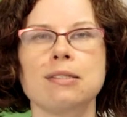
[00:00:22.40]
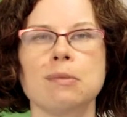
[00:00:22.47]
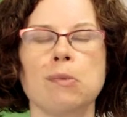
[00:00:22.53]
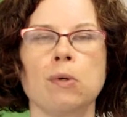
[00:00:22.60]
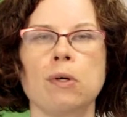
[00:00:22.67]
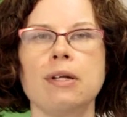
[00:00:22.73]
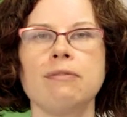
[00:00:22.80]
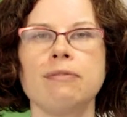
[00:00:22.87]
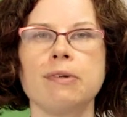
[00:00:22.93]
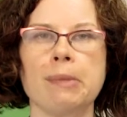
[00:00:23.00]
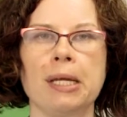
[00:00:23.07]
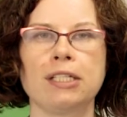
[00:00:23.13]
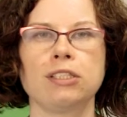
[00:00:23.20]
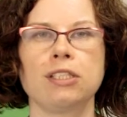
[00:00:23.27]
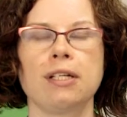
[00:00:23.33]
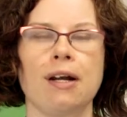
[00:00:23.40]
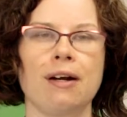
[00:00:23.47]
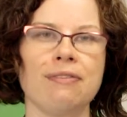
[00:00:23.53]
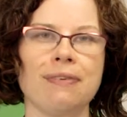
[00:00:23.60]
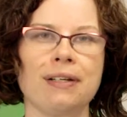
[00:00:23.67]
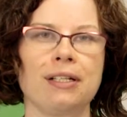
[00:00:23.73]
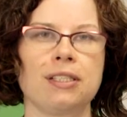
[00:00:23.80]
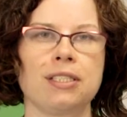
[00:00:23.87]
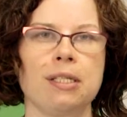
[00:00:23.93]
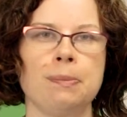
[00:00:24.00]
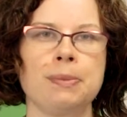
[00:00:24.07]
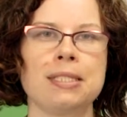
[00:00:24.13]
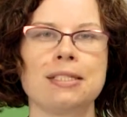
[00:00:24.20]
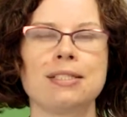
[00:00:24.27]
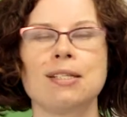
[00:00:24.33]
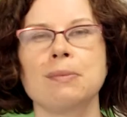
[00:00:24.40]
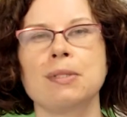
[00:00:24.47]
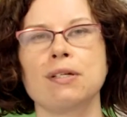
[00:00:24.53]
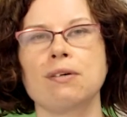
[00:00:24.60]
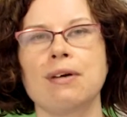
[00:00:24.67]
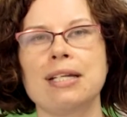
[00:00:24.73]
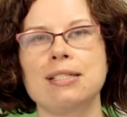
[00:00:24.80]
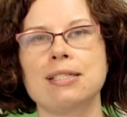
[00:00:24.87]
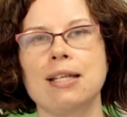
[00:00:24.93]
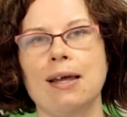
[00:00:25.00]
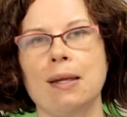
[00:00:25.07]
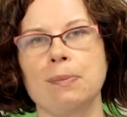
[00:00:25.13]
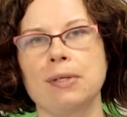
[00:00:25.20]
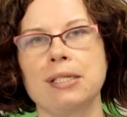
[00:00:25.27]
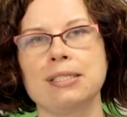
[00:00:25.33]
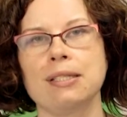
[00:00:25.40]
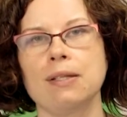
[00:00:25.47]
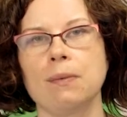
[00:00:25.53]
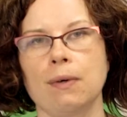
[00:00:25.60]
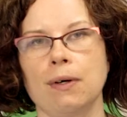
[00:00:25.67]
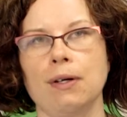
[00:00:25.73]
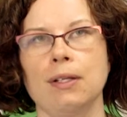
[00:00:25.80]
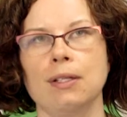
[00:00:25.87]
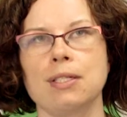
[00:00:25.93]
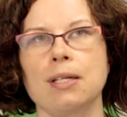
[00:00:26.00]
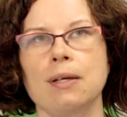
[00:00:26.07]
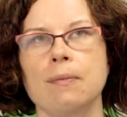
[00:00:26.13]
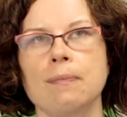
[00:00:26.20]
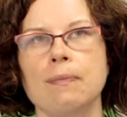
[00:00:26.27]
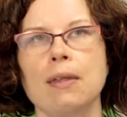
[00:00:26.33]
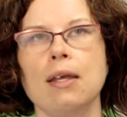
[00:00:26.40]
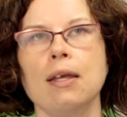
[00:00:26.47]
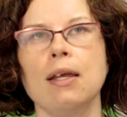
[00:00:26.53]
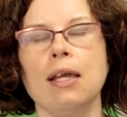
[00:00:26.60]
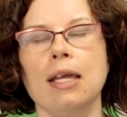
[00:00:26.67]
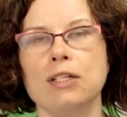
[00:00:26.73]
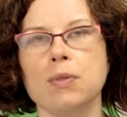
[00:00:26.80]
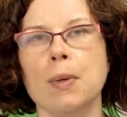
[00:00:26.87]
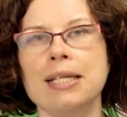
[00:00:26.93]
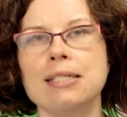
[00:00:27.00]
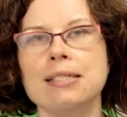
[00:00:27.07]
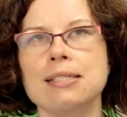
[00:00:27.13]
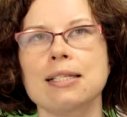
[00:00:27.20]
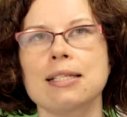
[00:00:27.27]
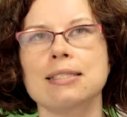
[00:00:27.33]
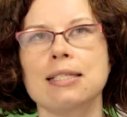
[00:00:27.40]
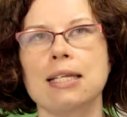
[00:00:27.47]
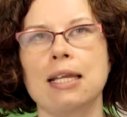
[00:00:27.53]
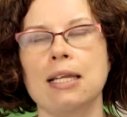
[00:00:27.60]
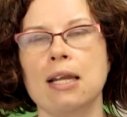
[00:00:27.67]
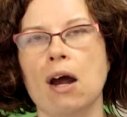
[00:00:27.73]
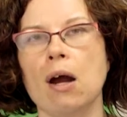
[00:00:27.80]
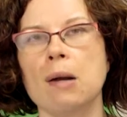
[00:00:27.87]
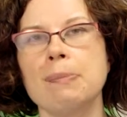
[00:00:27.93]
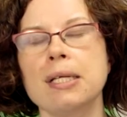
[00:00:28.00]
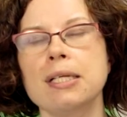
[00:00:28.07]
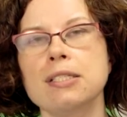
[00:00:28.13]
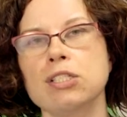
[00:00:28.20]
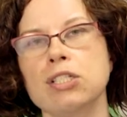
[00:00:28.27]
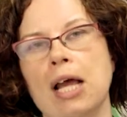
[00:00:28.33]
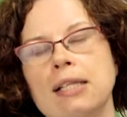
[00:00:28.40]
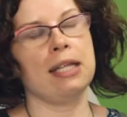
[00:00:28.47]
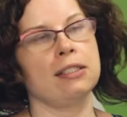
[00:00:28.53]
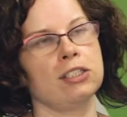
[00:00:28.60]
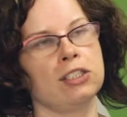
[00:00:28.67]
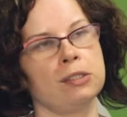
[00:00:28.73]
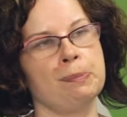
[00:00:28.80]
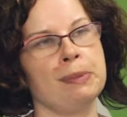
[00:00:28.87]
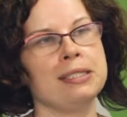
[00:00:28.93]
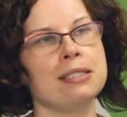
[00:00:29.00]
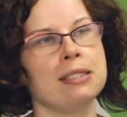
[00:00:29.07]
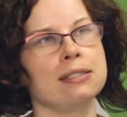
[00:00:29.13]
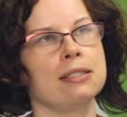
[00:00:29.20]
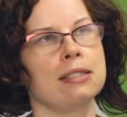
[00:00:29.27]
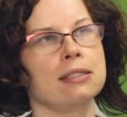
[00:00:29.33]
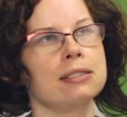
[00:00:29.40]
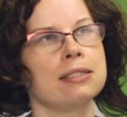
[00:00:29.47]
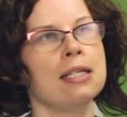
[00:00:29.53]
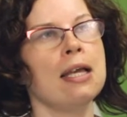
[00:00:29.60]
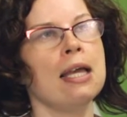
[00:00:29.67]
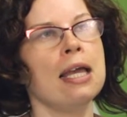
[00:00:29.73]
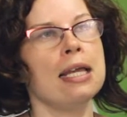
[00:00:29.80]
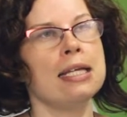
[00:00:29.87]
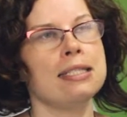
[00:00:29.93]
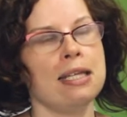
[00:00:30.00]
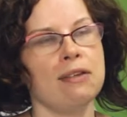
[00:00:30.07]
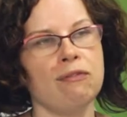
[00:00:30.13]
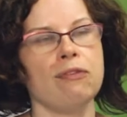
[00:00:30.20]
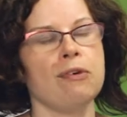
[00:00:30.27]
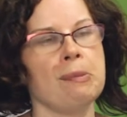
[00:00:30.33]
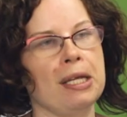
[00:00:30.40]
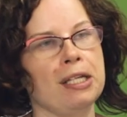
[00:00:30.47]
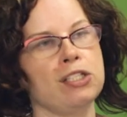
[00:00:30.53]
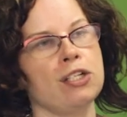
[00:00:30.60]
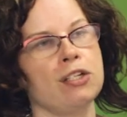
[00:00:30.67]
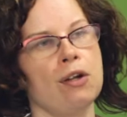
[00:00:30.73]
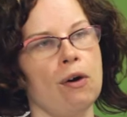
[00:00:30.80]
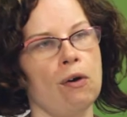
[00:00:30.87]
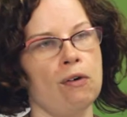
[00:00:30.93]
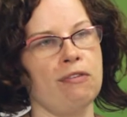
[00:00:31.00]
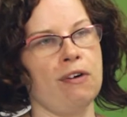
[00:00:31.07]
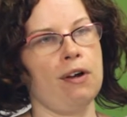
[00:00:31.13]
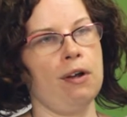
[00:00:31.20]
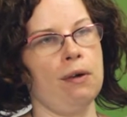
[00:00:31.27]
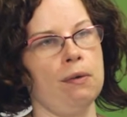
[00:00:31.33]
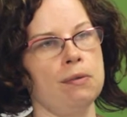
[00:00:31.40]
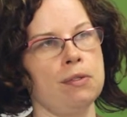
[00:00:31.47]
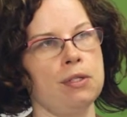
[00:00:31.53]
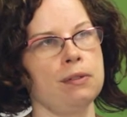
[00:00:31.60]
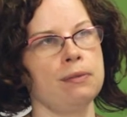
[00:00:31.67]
to more information at our fingertips than some of the greatest libraries in the world. In 2016, our biggest challenge as businesses is information overload.